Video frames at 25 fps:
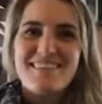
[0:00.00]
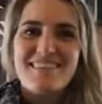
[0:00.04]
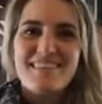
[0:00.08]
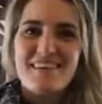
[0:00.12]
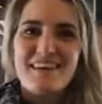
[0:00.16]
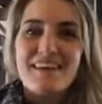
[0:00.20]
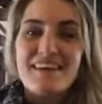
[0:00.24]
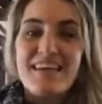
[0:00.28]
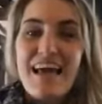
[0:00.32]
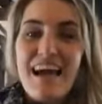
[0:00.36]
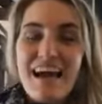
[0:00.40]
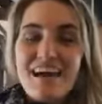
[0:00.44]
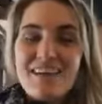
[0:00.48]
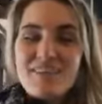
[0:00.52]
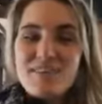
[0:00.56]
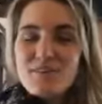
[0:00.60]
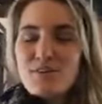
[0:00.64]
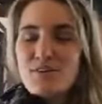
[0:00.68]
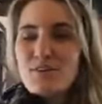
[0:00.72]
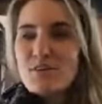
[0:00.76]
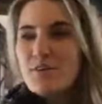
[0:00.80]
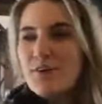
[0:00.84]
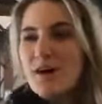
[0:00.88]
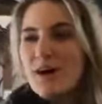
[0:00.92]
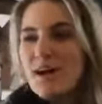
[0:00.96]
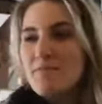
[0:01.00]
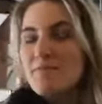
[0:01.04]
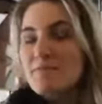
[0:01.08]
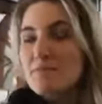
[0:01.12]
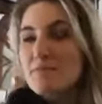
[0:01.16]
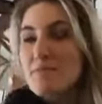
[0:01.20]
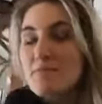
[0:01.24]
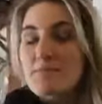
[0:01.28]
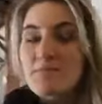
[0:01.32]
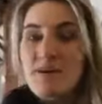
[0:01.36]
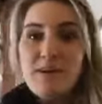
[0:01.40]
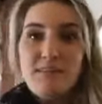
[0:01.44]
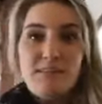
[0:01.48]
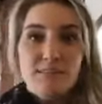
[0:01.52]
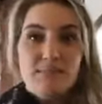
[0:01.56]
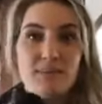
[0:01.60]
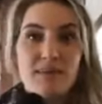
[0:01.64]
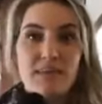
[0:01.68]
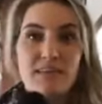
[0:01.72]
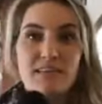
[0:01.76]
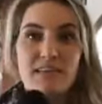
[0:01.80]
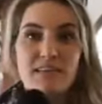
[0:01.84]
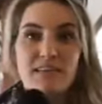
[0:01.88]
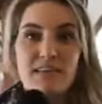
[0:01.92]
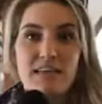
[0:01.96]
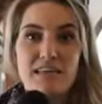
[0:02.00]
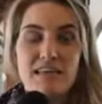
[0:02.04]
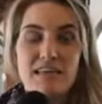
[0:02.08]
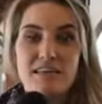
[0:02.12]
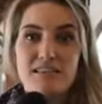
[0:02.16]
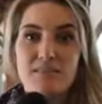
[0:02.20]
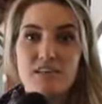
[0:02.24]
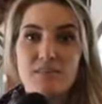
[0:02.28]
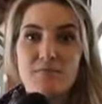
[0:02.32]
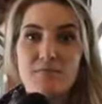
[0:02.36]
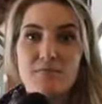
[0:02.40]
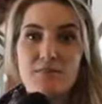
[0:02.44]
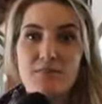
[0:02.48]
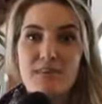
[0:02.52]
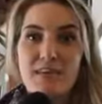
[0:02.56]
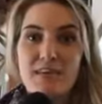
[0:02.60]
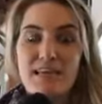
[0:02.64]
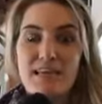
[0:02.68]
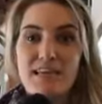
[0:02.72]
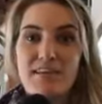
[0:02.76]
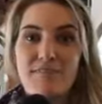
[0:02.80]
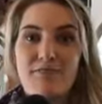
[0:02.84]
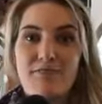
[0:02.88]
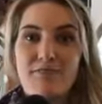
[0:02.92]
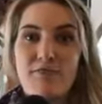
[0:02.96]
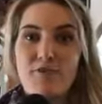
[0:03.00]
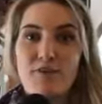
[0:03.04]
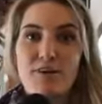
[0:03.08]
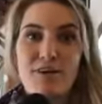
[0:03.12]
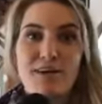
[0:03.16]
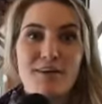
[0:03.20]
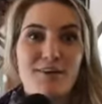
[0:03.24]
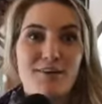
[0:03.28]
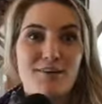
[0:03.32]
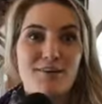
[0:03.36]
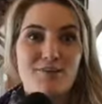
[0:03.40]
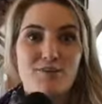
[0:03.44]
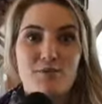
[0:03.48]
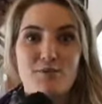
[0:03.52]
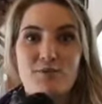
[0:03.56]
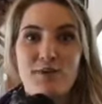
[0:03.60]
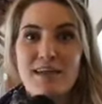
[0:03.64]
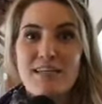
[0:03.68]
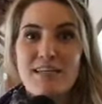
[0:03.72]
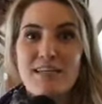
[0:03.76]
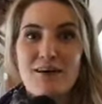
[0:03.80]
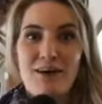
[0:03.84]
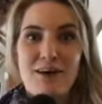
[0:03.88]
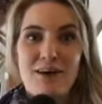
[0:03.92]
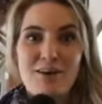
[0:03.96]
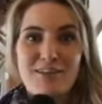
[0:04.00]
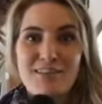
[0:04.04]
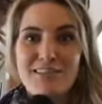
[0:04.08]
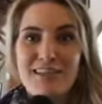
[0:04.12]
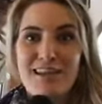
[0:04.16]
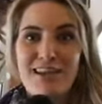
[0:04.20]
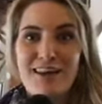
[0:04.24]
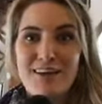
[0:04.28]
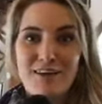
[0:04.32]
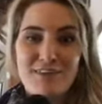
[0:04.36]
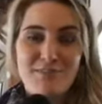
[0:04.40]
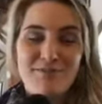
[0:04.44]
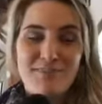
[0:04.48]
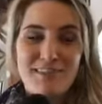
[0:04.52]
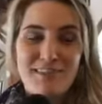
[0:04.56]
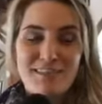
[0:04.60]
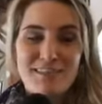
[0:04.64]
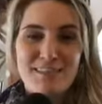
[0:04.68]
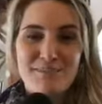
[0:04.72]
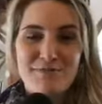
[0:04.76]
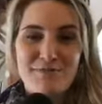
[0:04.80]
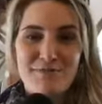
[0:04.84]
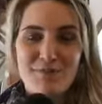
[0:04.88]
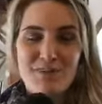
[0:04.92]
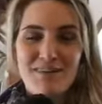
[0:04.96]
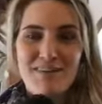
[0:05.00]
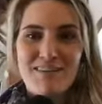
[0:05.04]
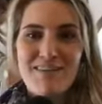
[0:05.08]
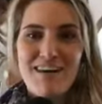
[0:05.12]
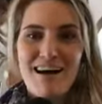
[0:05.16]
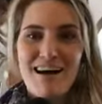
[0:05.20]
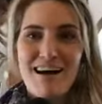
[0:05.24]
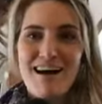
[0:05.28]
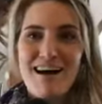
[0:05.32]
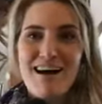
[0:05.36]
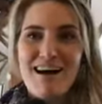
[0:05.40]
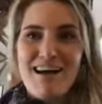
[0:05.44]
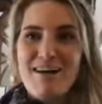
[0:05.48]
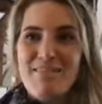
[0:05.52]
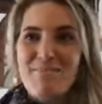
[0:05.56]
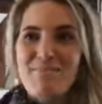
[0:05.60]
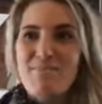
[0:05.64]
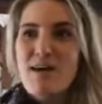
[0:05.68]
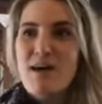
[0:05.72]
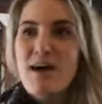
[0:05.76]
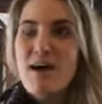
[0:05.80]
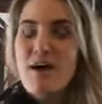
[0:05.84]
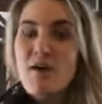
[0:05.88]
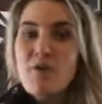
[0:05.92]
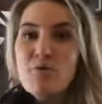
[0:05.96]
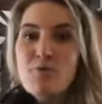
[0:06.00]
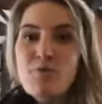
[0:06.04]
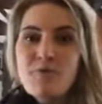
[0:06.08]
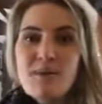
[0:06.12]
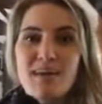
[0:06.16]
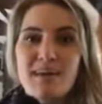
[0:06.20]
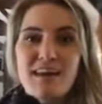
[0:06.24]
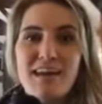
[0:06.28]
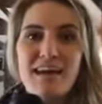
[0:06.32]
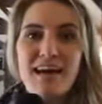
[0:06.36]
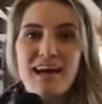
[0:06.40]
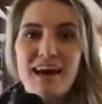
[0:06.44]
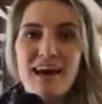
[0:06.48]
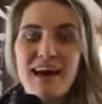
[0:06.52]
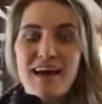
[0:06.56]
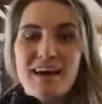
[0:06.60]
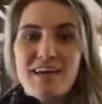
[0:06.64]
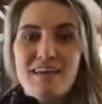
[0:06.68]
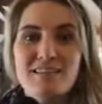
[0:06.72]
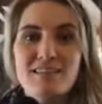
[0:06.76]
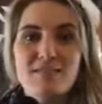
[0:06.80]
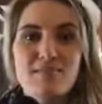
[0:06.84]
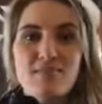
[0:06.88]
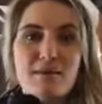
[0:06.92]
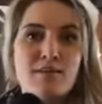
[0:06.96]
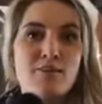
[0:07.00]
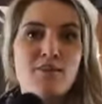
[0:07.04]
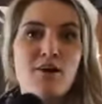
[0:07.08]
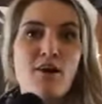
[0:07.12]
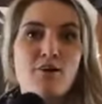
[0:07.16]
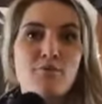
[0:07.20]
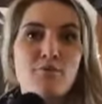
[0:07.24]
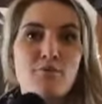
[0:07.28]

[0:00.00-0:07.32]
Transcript: Yeah, so um, has been in this community for years. We're right in the heart, heart of Listowel. Um, we uh, spin yarn.